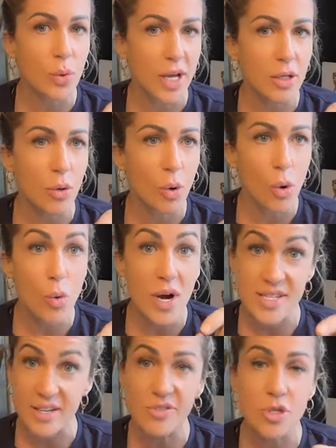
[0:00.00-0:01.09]
to where you
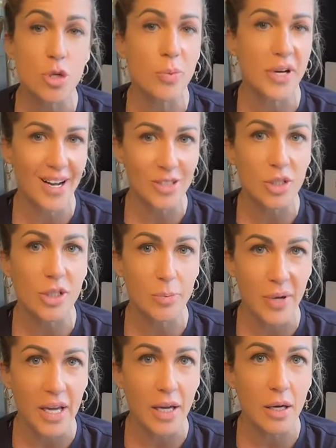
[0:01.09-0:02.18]
always have supernaturally
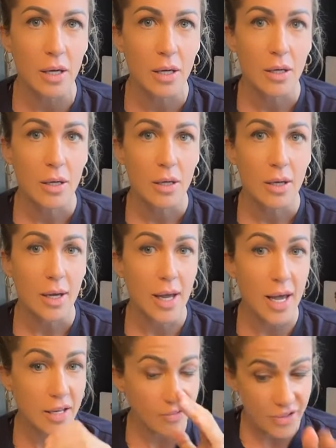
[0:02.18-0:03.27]
been.
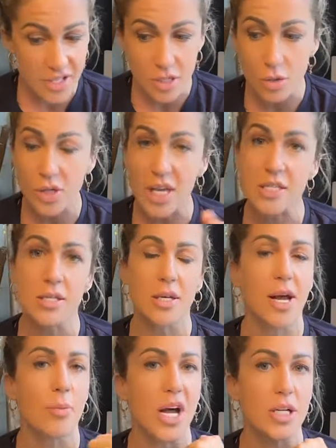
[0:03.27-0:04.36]
And the physical gets
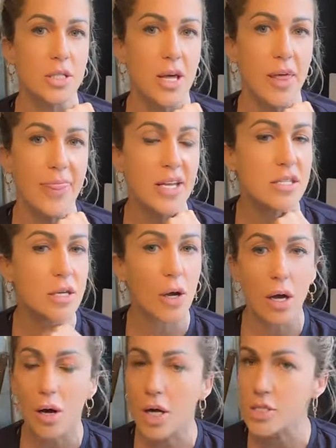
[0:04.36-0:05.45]
to now match that.
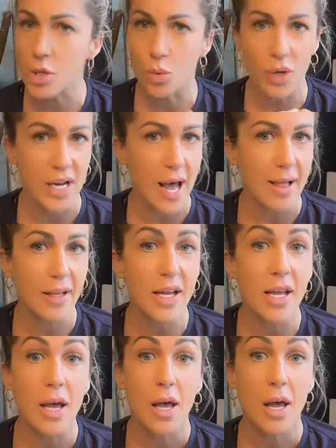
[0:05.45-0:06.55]
It's a
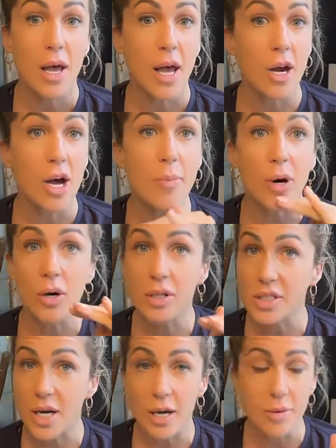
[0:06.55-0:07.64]
reality. And I'm
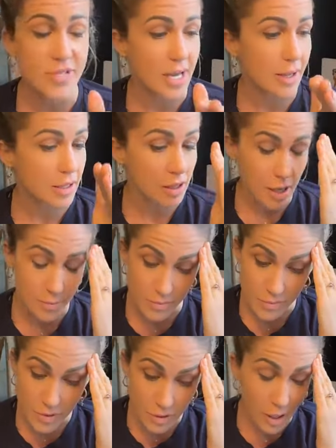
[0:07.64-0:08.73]
telling you, I'm
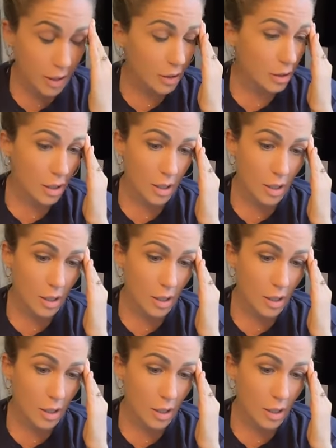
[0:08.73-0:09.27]
like,